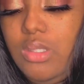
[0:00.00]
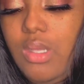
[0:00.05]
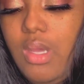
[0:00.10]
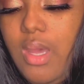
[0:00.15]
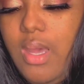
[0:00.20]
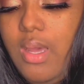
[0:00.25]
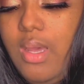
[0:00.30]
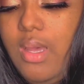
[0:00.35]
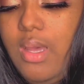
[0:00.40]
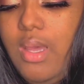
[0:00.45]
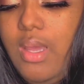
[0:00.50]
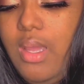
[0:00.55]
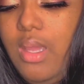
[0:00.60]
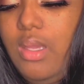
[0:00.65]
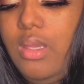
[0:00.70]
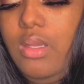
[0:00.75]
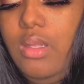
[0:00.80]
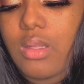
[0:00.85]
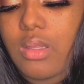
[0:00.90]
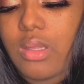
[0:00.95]
I
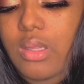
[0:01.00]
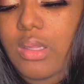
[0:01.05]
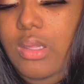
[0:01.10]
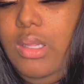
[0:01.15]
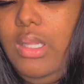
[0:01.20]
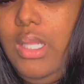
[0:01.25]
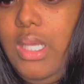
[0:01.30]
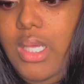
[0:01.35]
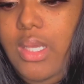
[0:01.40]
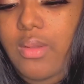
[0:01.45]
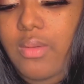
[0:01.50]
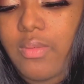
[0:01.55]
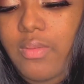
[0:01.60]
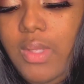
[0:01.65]
live